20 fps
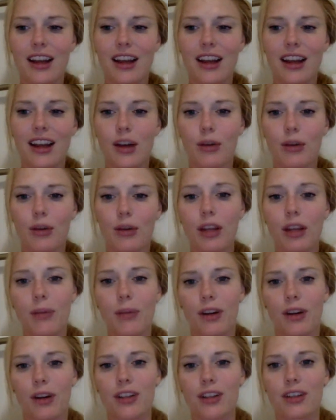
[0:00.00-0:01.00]
really
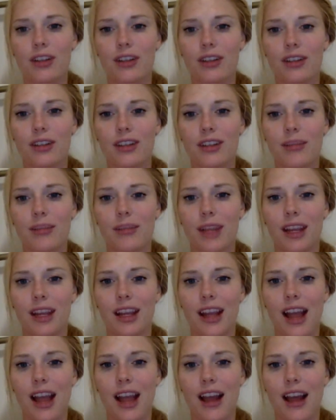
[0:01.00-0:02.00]
personal to
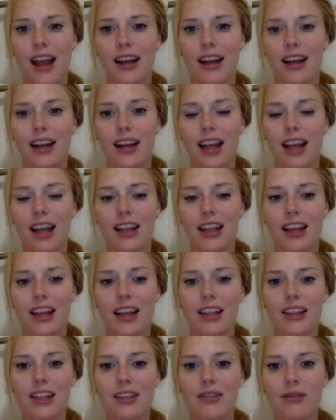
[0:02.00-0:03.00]
me, and I think
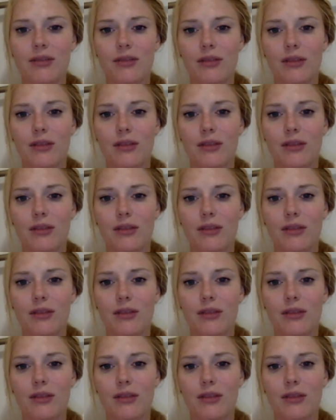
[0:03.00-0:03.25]
that's